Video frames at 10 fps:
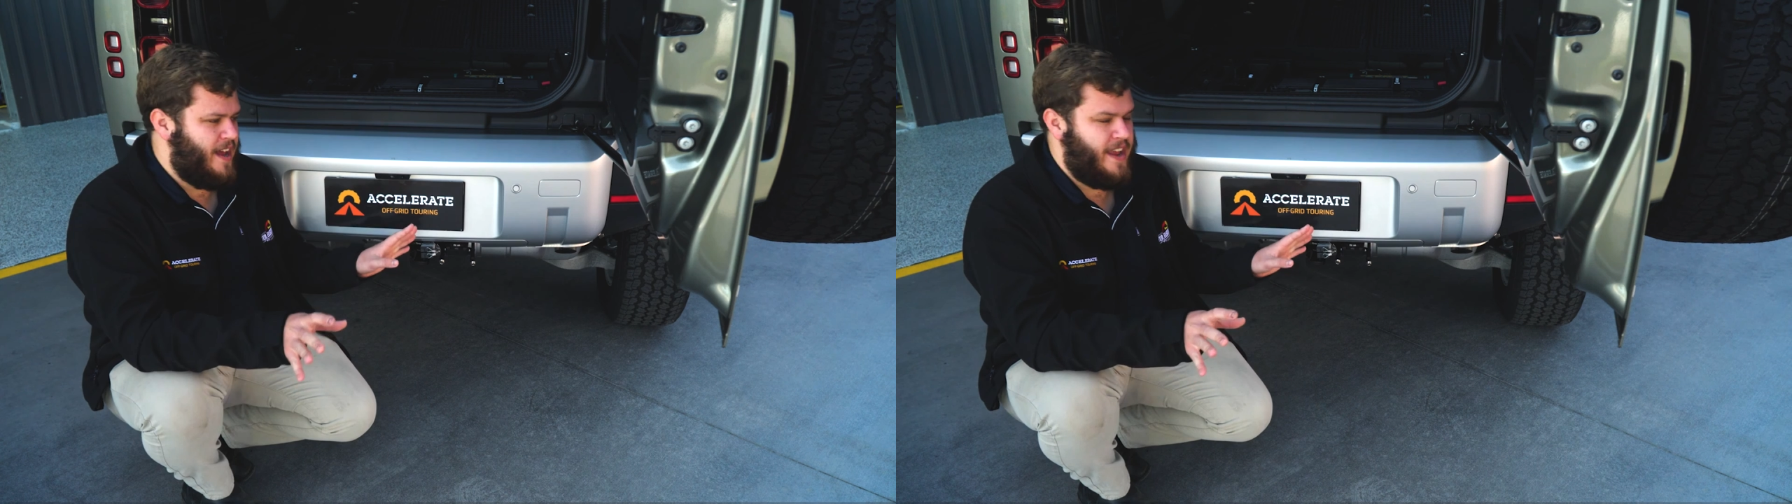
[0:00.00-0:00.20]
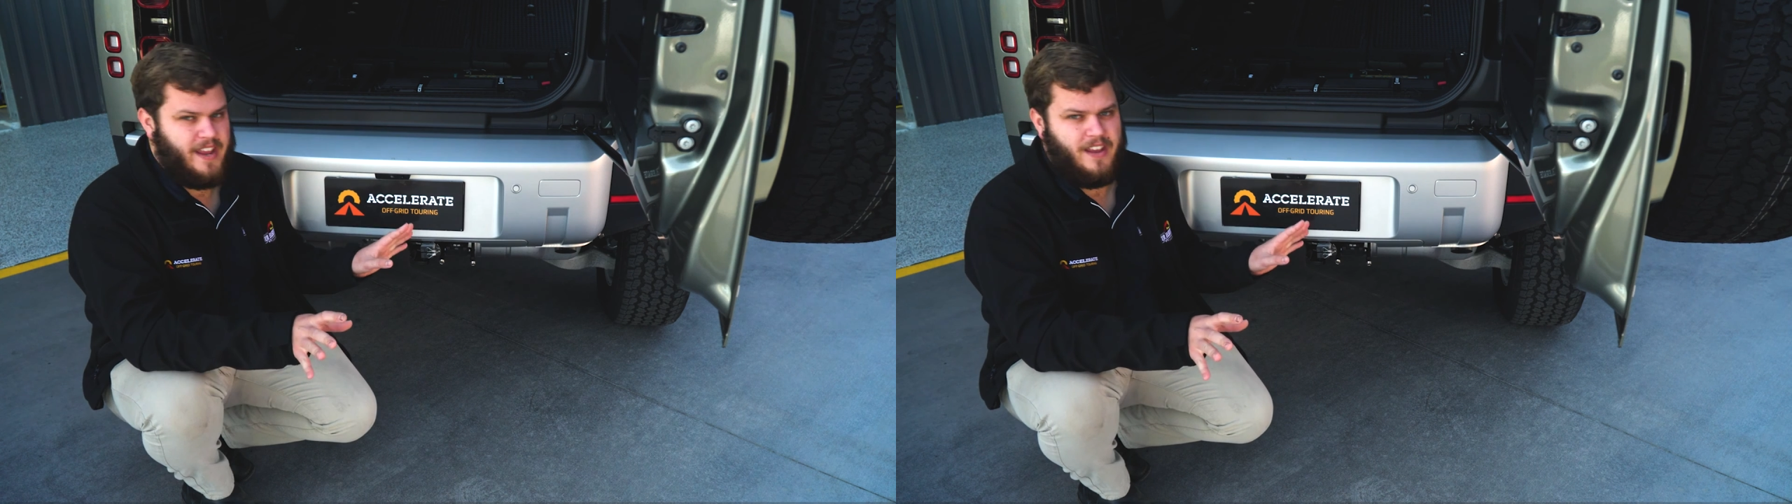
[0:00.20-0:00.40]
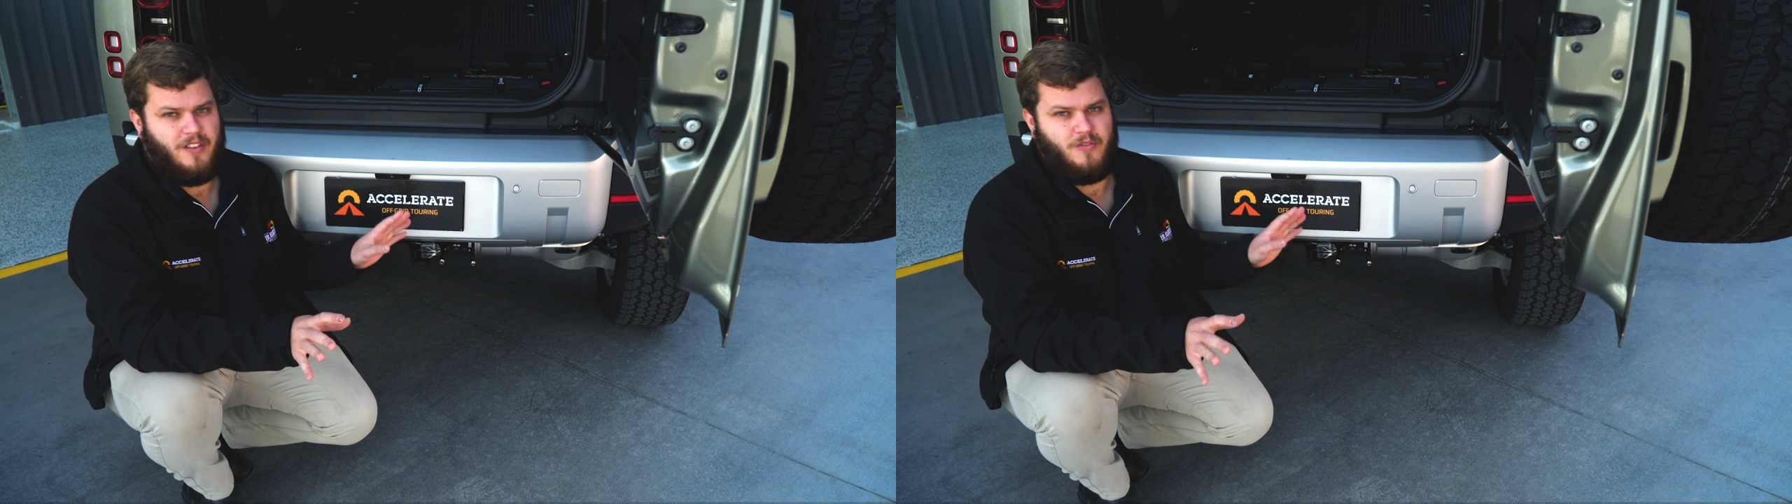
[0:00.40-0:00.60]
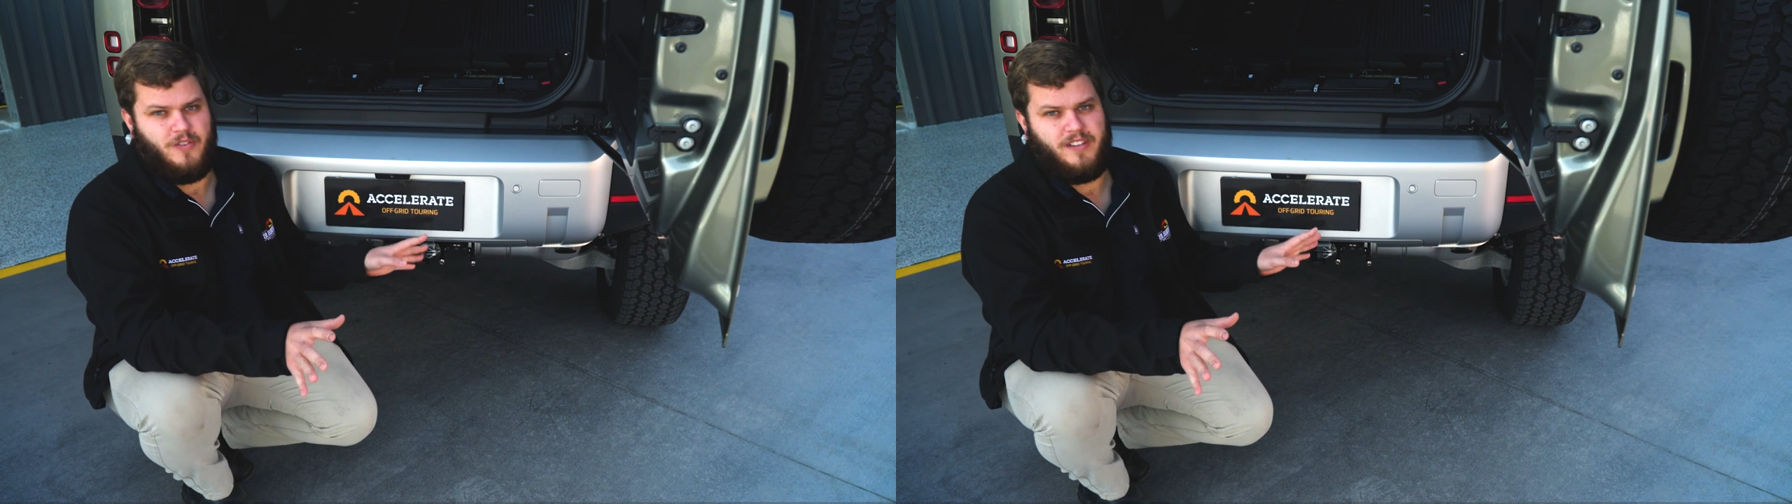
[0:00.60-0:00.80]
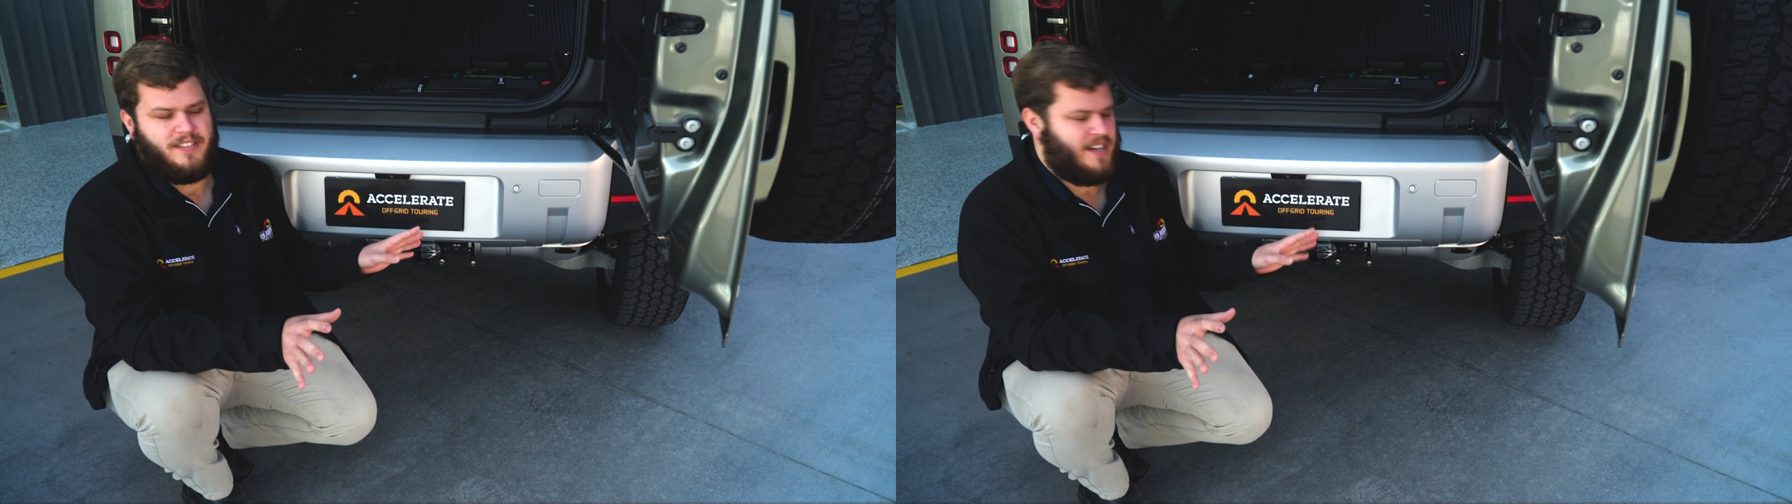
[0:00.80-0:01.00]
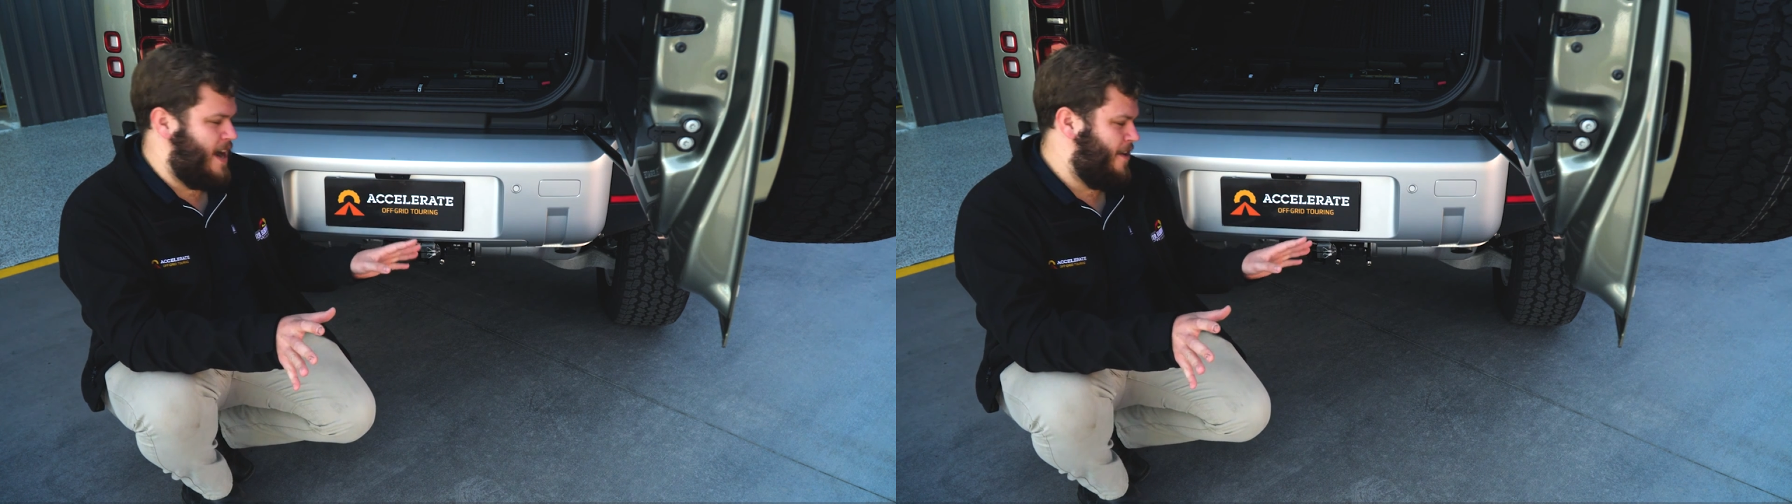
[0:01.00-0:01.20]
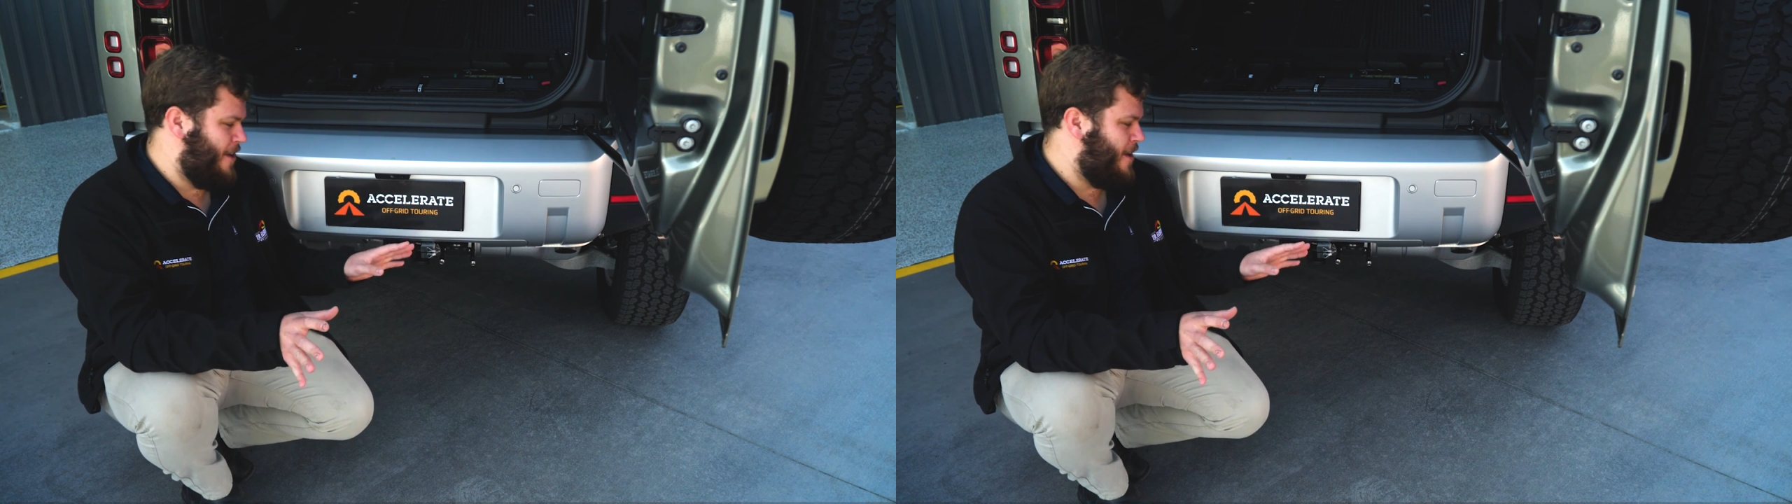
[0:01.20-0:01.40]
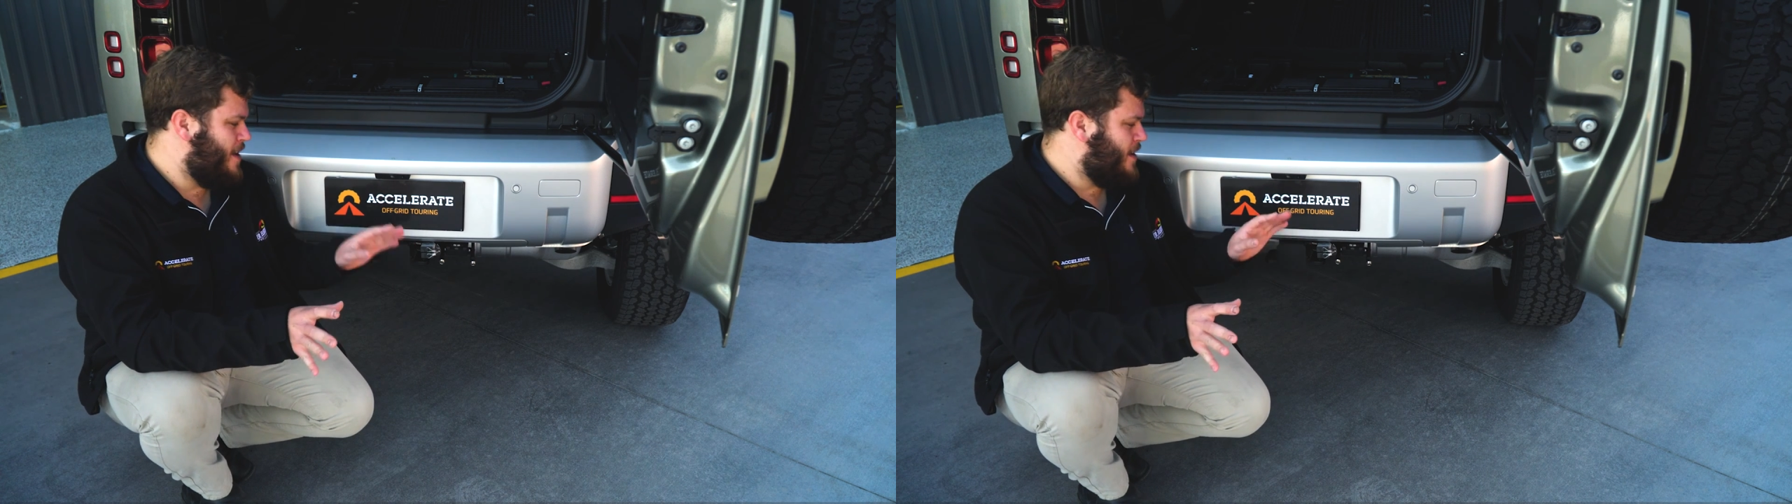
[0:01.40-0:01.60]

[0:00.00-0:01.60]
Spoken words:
a good scenario.